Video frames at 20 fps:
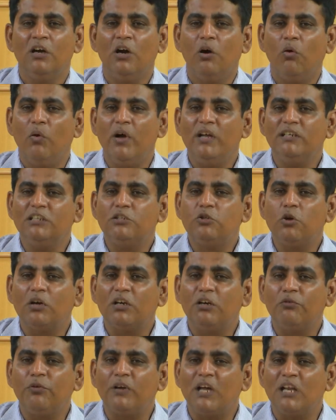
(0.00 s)
where the
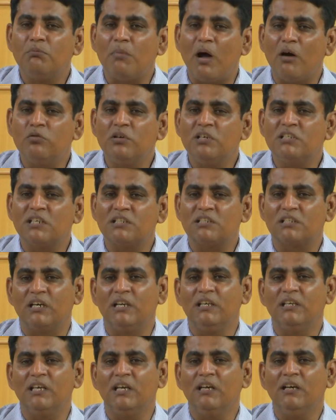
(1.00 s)
geographical boundaries are
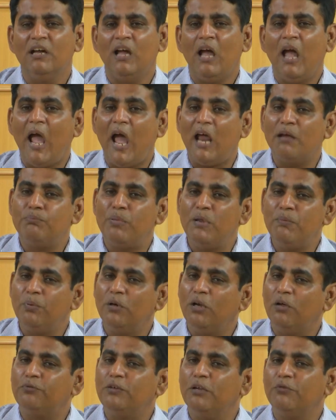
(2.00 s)
shrinking and people
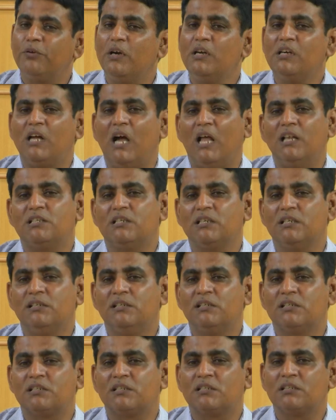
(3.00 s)
of different
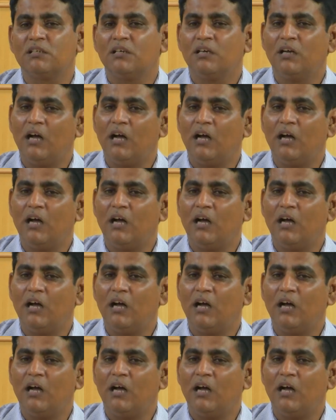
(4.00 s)
cultures